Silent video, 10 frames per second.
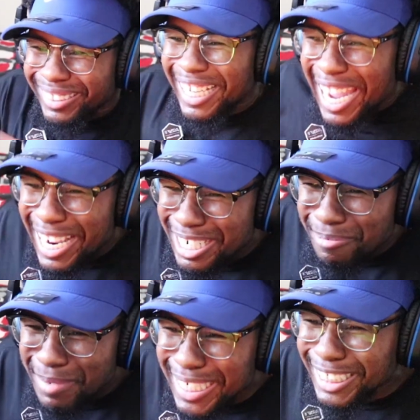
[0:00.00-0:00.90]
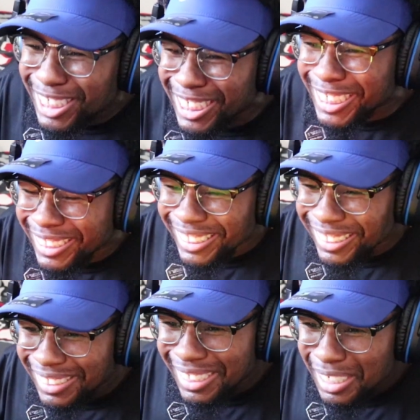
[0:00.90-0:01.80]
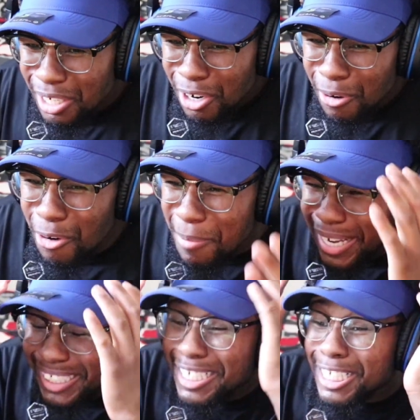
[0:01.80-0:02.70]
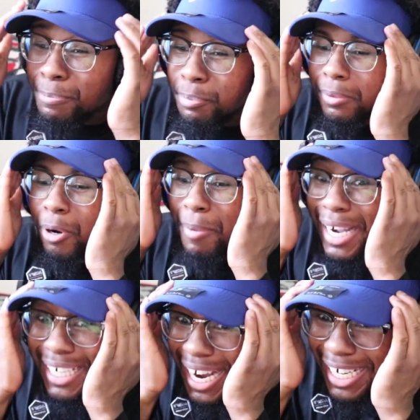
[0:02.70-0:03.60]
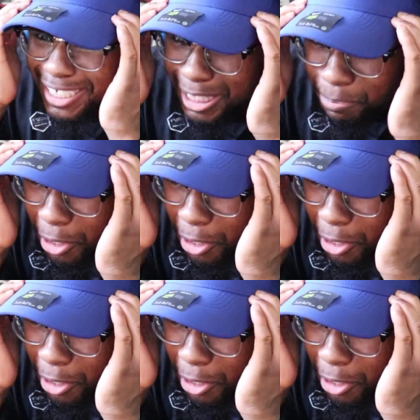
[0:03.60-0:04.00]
the animation! Oh my god, this is